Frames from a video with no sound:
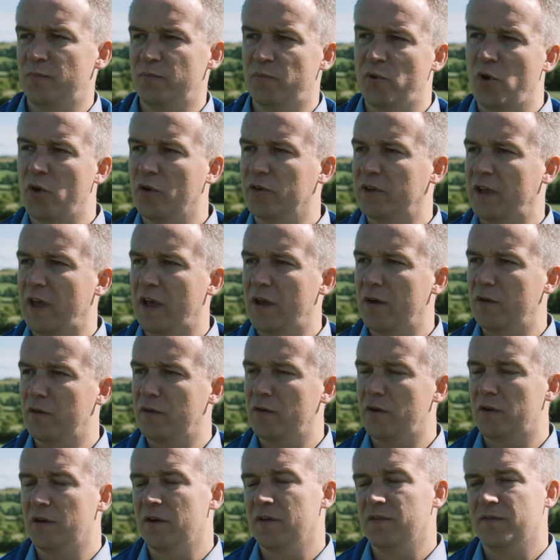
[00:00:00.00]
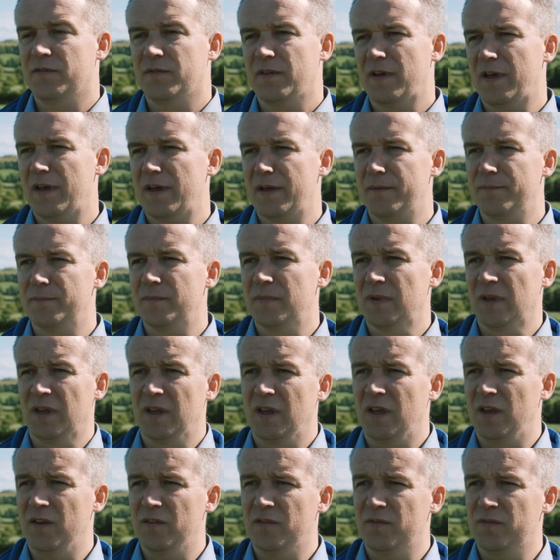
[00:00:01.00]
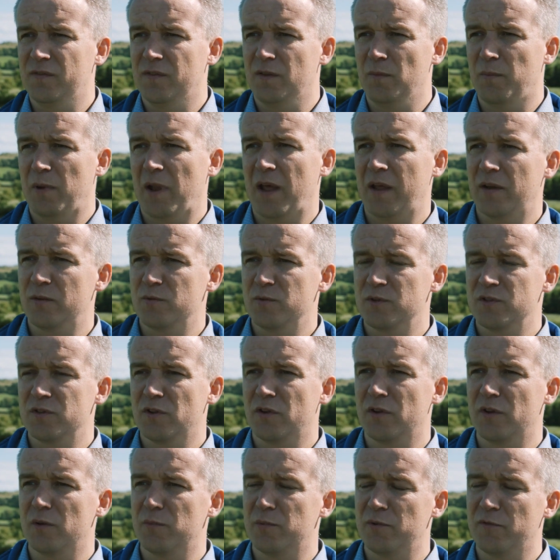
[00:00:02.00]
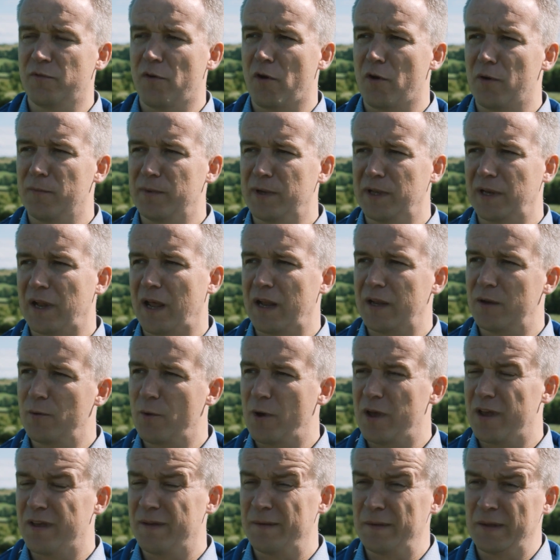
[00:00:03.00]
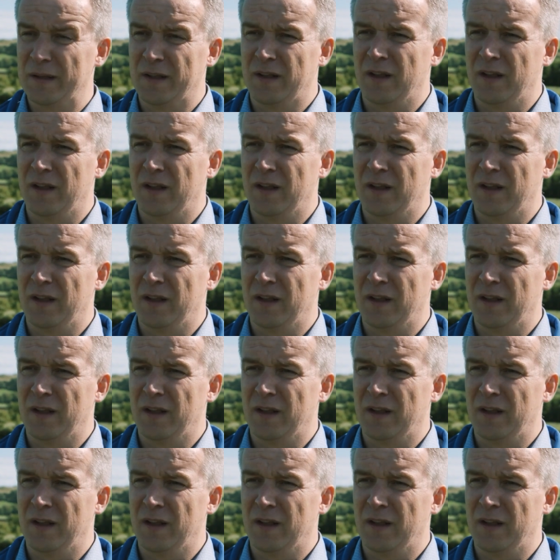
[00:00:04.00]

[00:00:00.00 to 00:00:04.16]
broke down or if the plant was underperforming in any way.